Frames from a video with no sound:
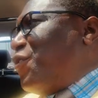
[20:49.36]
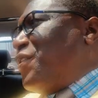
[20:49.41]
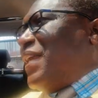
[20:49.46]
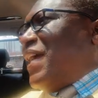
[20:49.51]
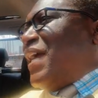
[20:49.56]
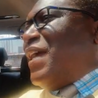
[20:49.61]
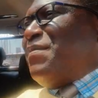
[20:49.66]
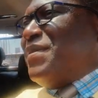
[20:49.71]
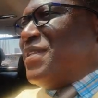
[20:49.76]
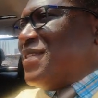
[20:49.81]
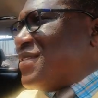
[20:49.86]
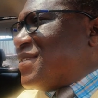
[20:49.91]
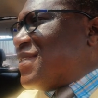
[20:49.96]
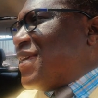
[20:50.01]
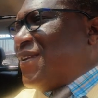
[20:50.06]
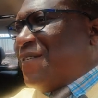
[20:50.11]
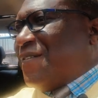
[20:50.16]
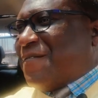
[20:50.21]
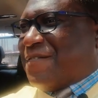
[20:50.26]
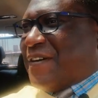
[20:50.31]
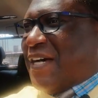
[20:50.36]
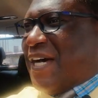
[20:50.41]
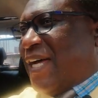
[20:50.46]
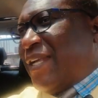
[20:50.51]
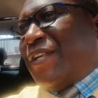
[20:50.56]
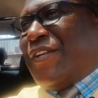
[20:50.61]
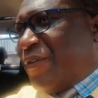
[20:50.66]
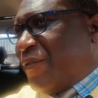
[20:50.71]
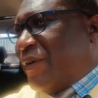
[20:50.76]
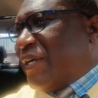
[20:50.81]
your name instead of
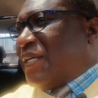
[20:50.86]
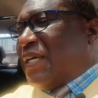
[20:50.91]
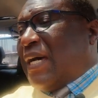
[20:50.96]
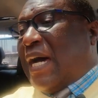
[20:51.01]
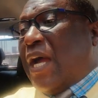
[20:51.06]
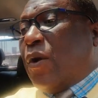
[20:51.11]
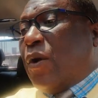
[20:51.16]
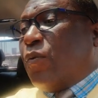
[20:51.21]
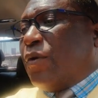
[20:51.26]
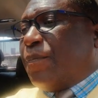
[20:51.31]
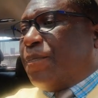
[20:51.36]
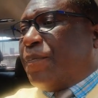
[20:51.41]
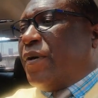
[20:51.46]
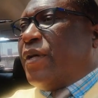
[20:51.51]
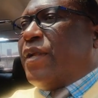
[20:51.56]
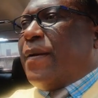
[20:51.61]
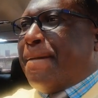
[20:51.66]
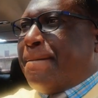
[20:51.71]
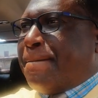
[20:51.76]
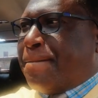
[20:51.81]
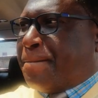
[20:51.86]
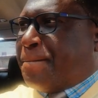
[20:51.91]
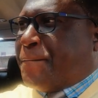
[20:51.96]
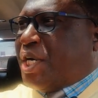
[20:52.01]
under it. I will put a